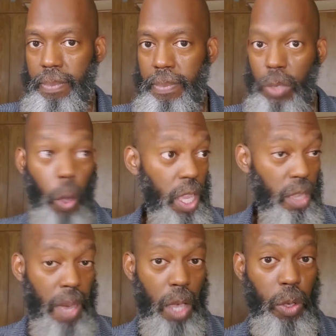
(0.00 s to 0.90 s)
So
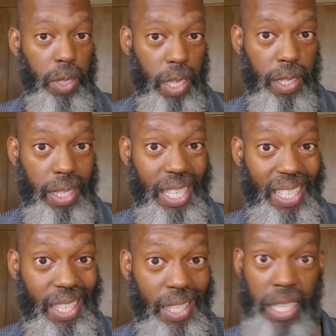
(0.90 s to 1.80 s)
anybody who says
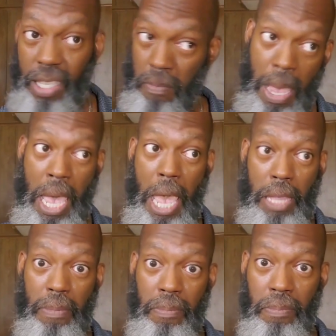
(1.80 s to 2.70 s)
666 is
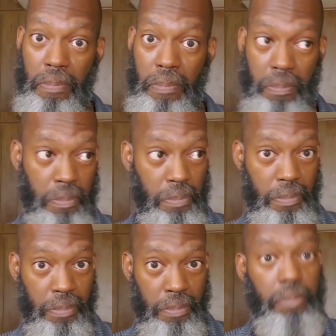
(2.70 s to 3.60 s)
man,
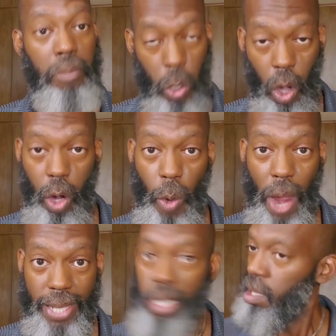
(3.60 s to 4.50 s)
you are
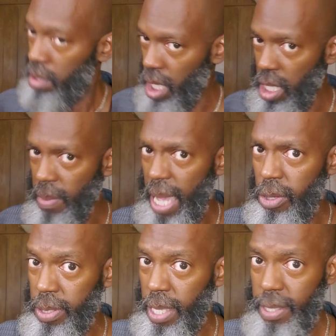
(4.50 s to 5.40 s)
correct. Anybody who
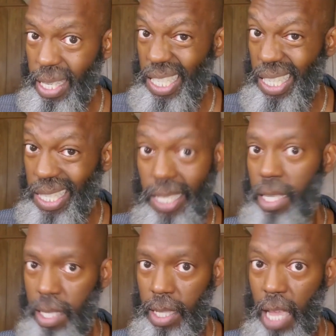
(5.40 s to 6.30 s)
says 666 is
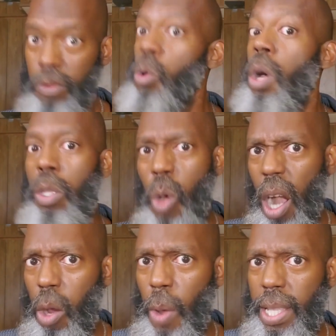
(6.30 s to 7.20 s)
the devil, you are
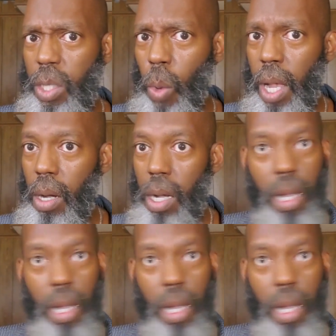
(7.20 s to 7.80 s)
correct as well.